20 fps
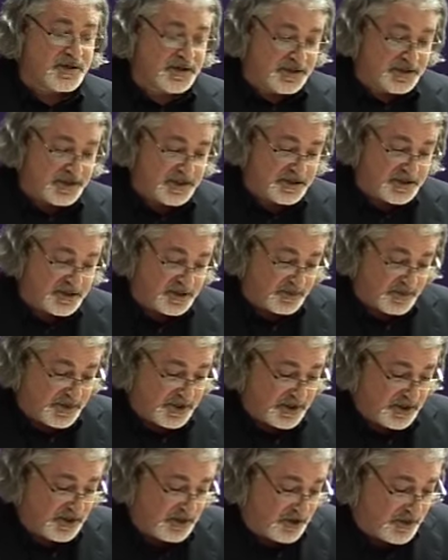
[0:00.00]
what it is to
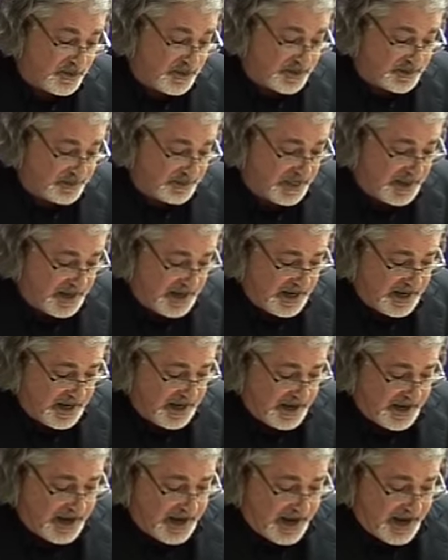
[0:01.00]
be human.
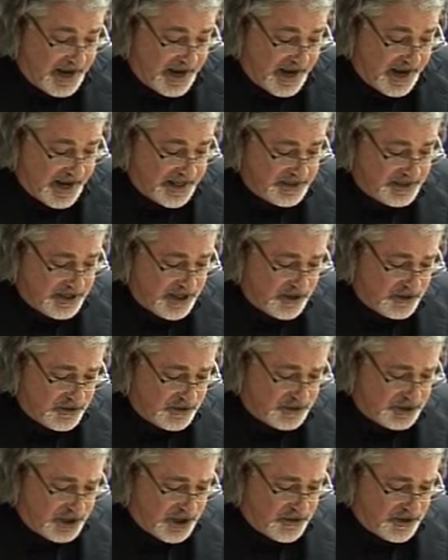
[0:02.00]
As the
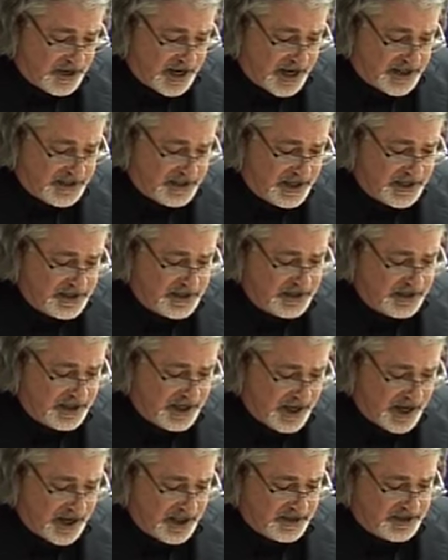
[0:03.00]
old joke has it,
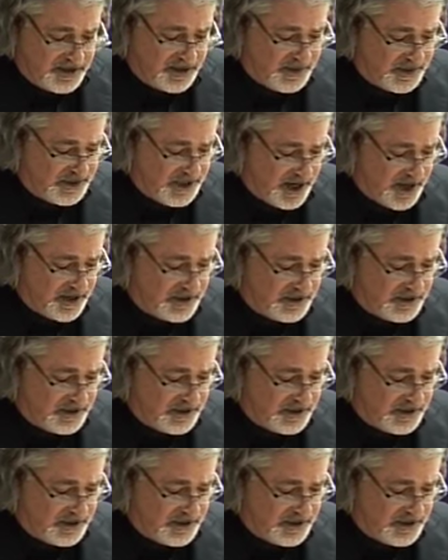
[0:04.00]
the ultimate